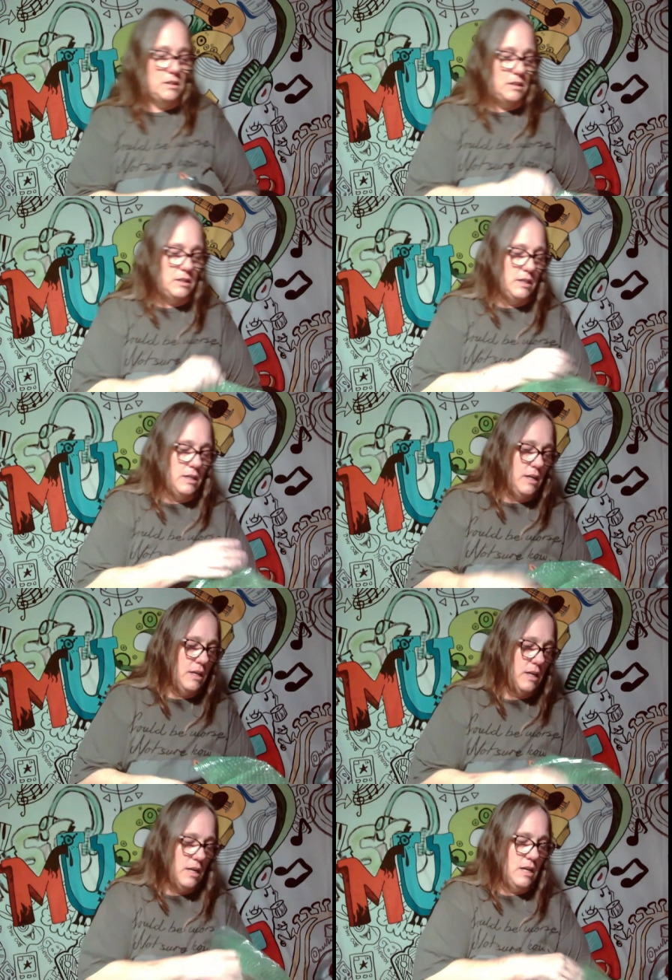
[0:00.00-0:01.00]

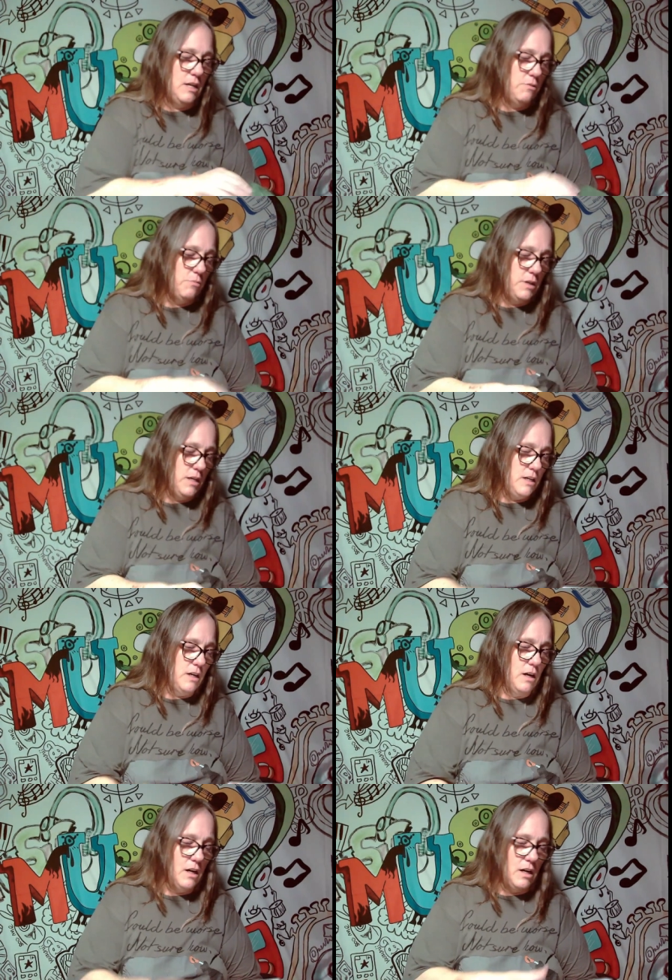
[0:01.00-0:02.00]
and we
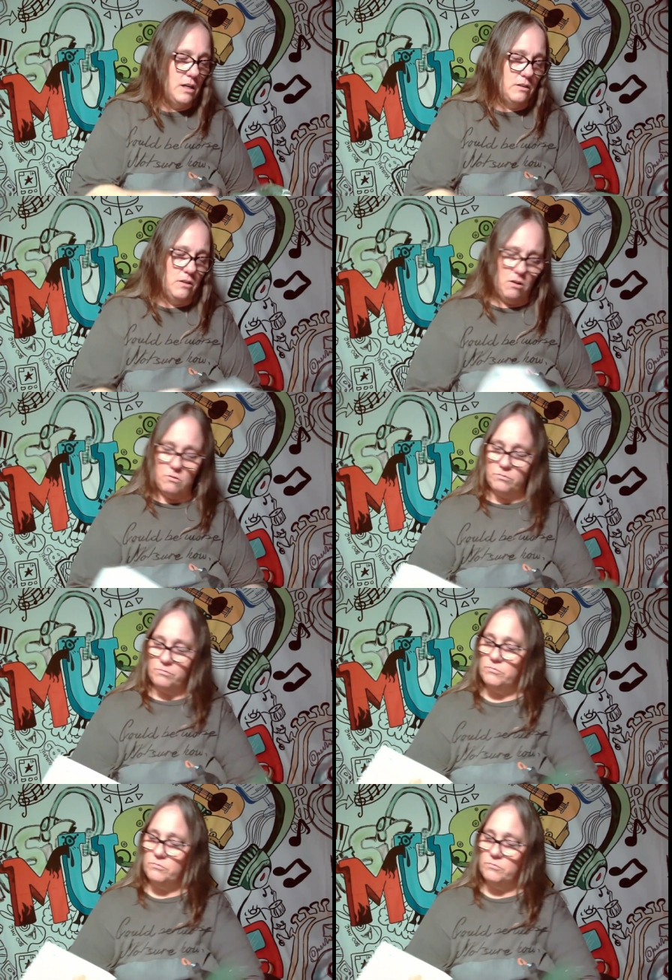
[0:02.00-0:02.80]
got, oh,